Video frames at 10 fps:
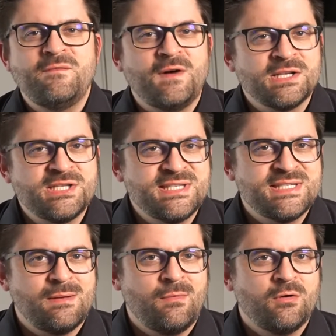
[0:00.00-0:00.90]
function
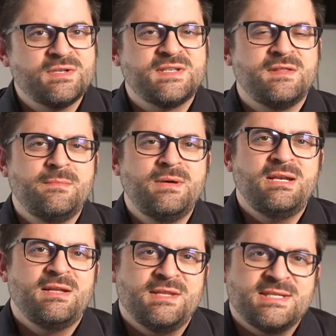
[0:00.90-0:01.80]
somehow is in the
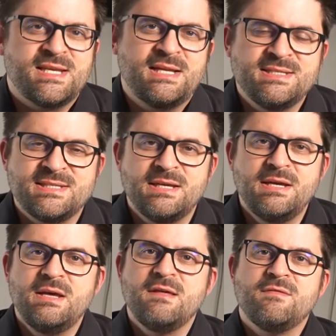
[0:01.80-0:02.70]
middle in the sense
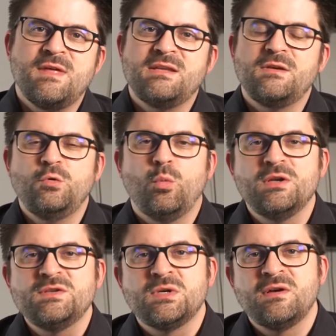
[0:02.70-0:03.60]
that you
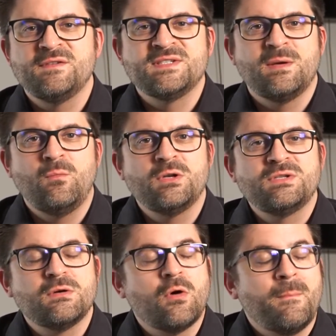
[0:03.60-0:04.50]
want to have a
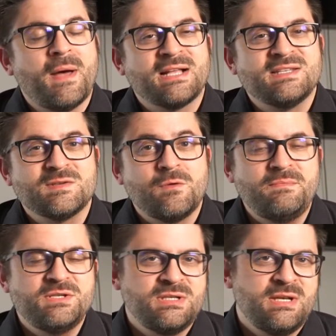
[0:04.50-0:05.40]
somewhat compact
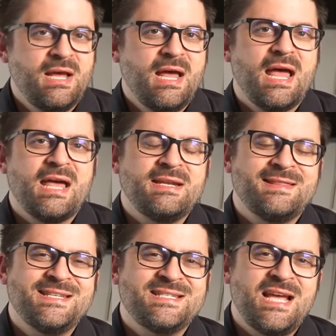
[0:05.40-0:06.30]
description, and
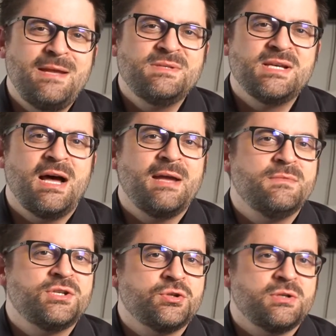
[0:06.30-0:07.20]
at the same time
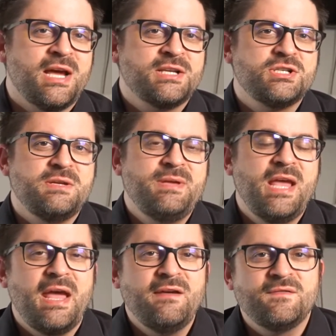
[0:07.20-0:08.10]
it should actually
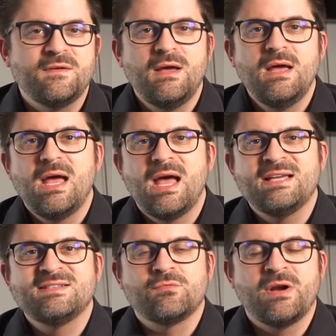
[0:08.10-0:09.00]
behave
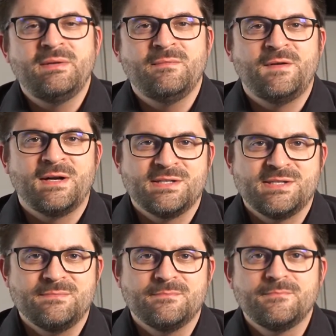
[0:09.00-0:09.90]
as a random
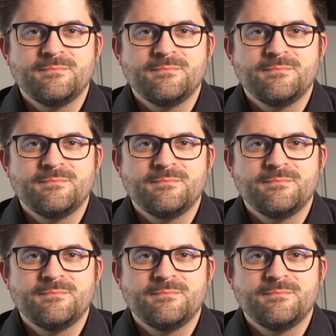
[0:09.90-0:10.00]
function.